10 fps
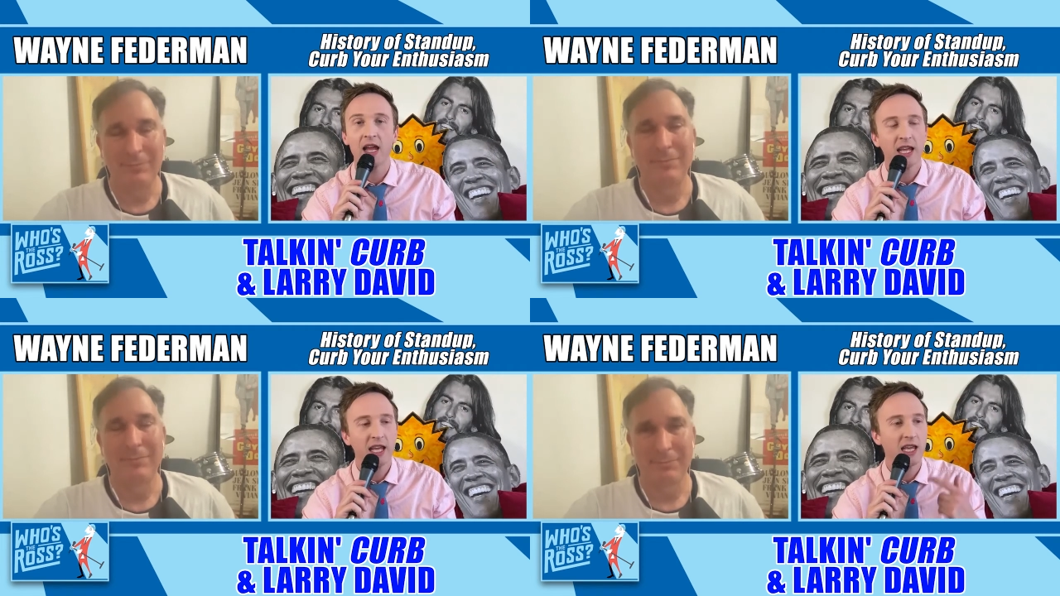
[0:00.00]

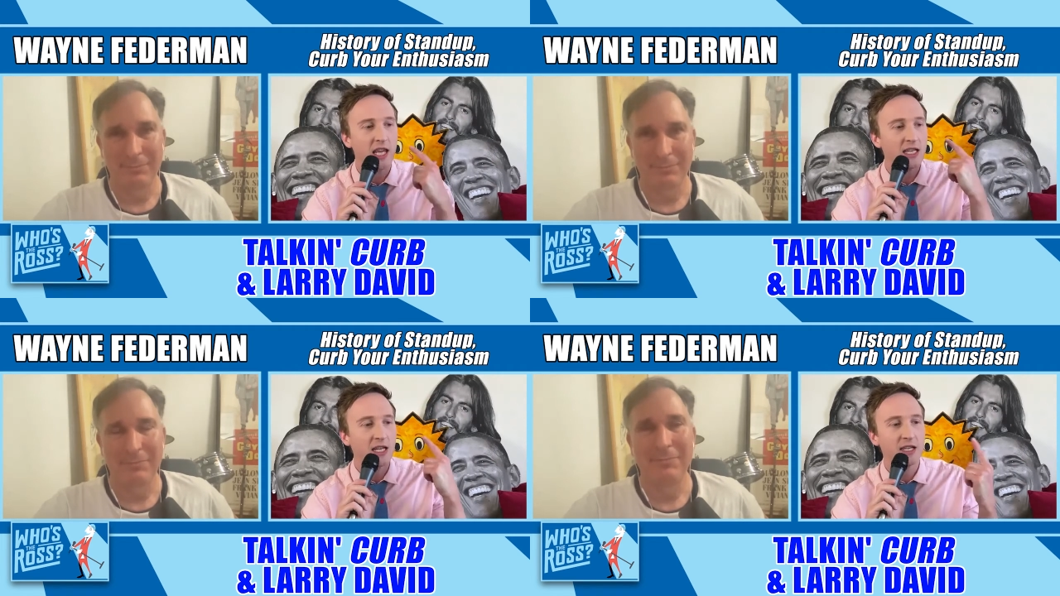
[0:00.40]

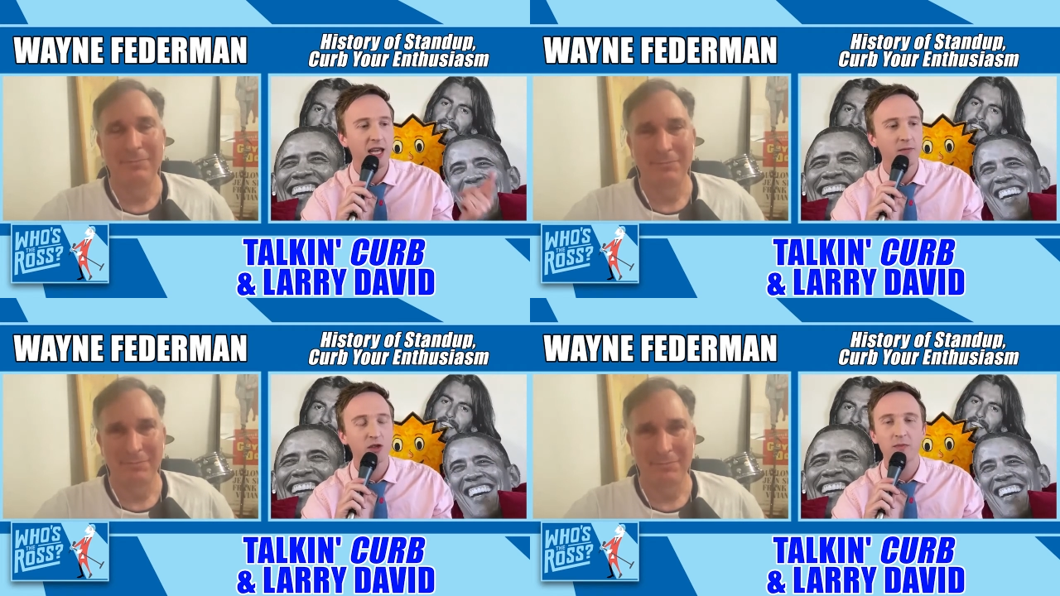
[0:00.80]
Speaker 1: he did
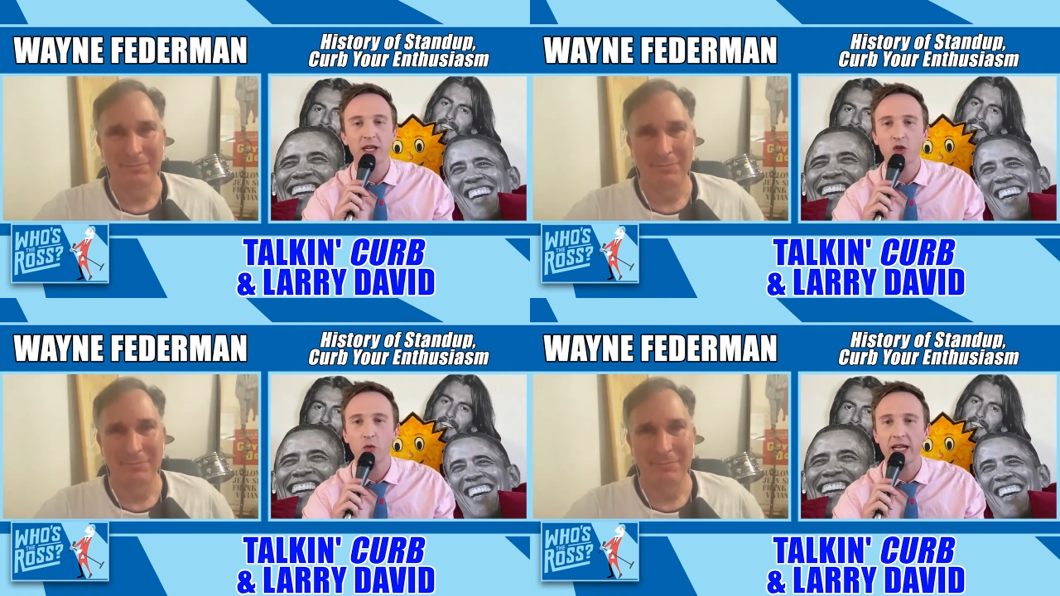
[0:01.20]
Kimmel's
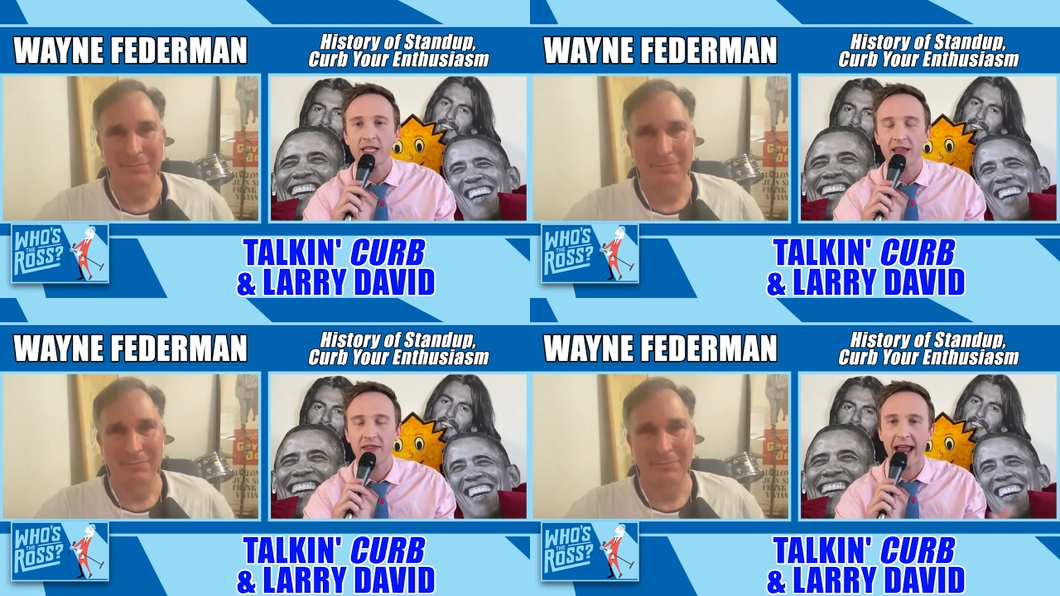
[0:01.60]
Mean
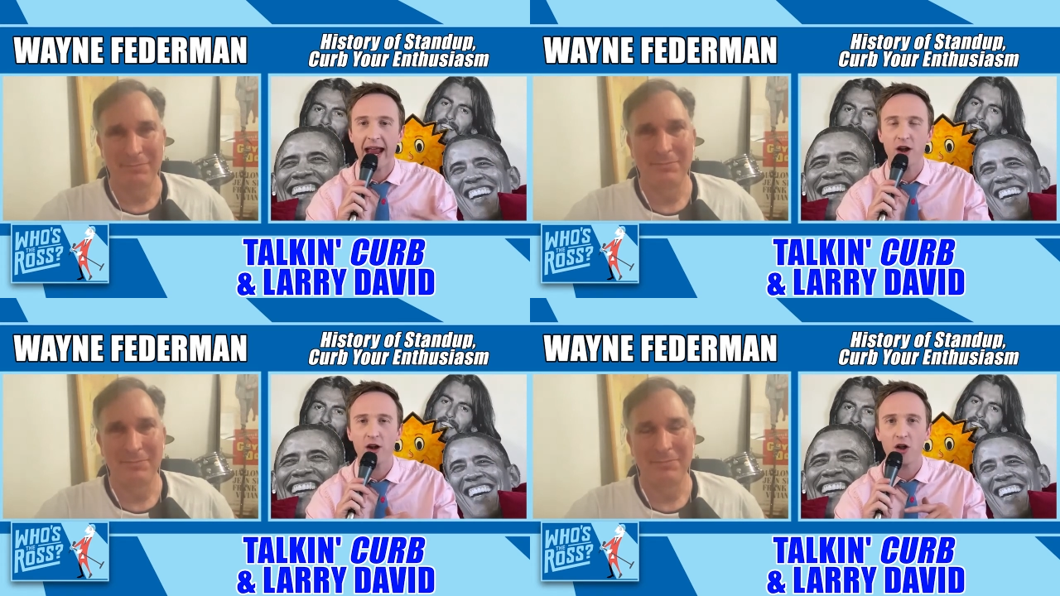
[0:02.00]
Tweets, and they
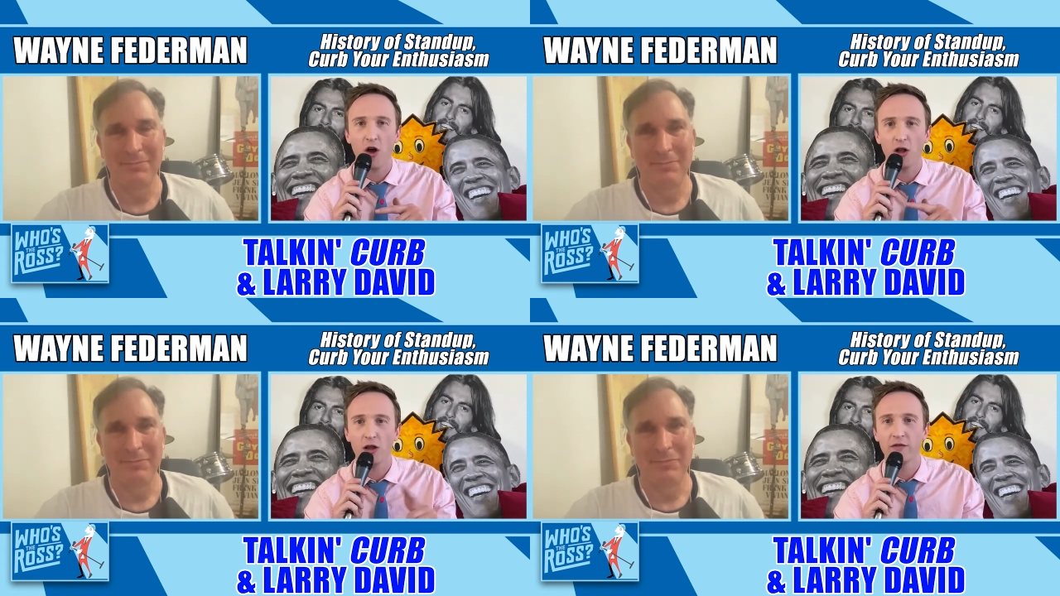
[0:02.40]
aired
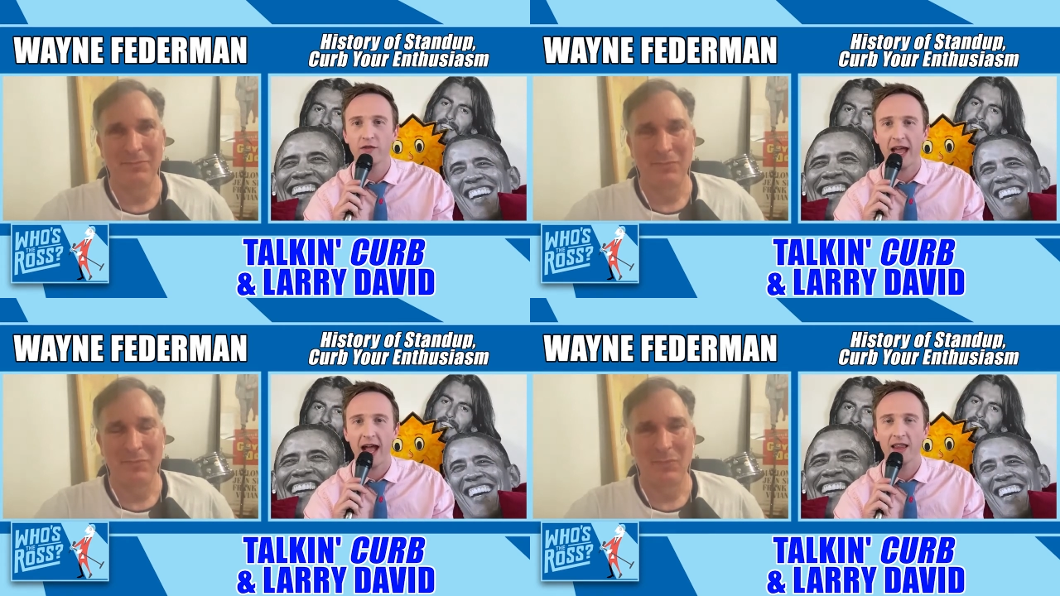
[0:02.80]
all of
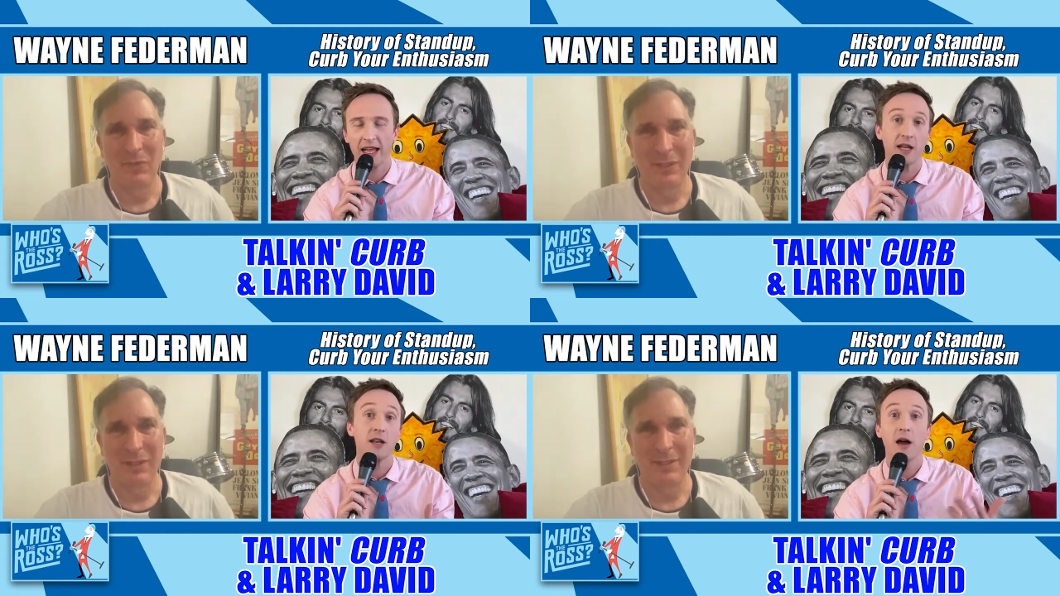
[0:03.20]
the
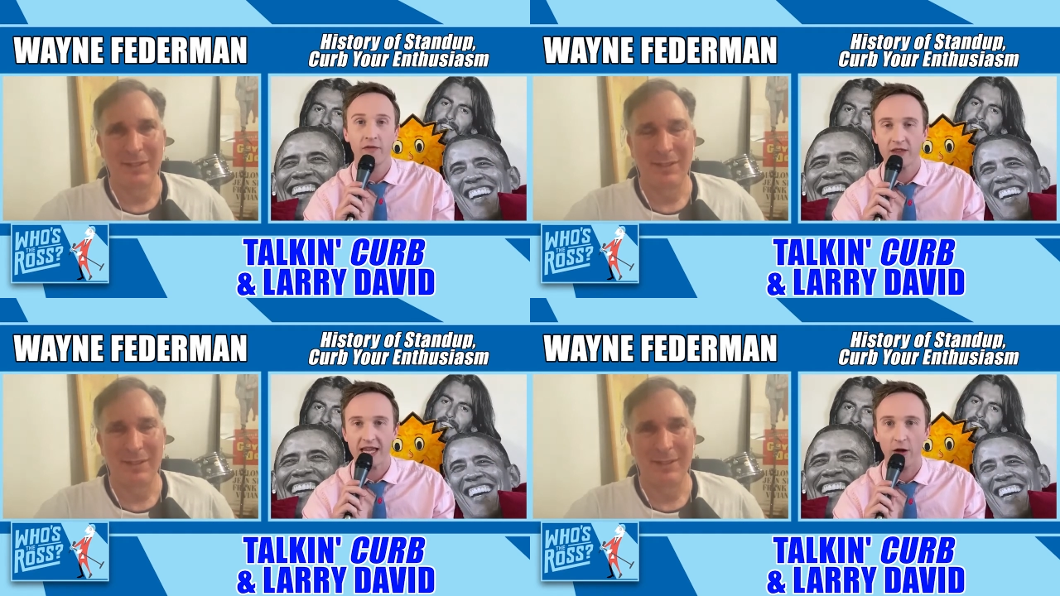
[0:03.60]
like enough of the